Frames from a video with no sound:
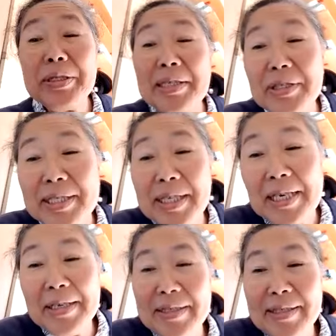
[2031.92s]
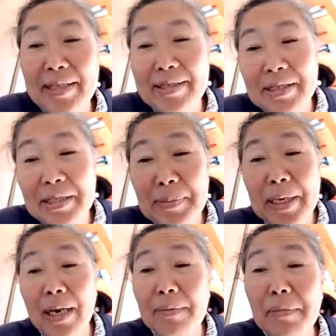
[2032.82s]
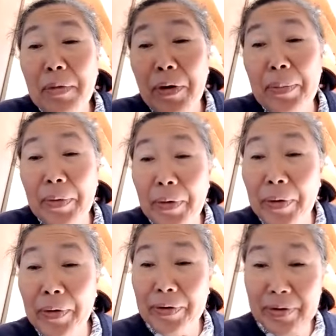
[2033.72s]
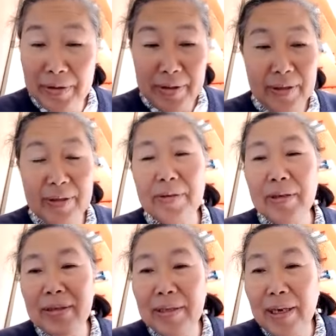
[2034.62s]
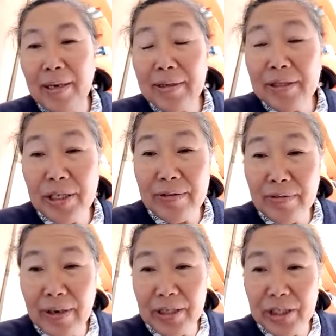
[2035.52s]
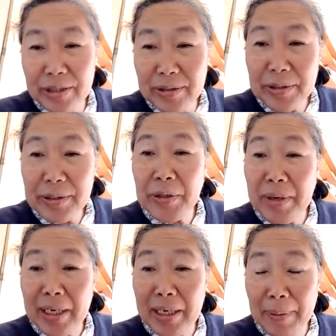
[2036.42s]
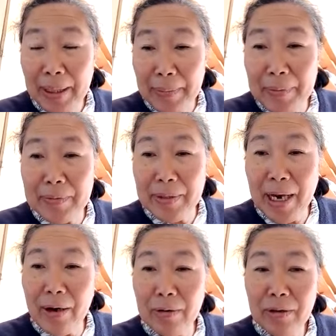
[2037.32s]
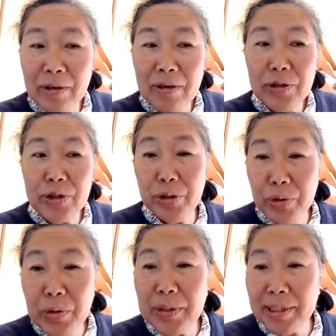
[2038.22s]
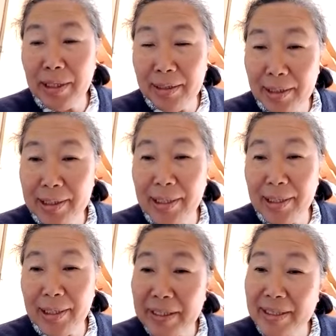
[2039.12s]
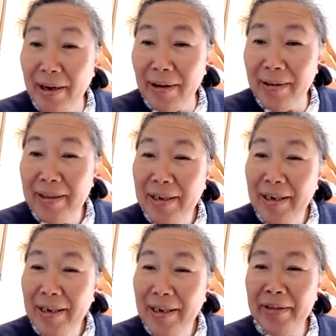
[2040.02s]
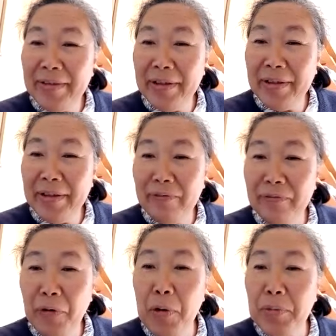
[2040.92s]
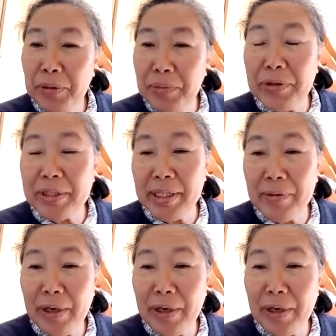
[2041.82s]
interesting is that it's become more and more, you know, in the younger generation, so many people now choose this lifestyle and they form community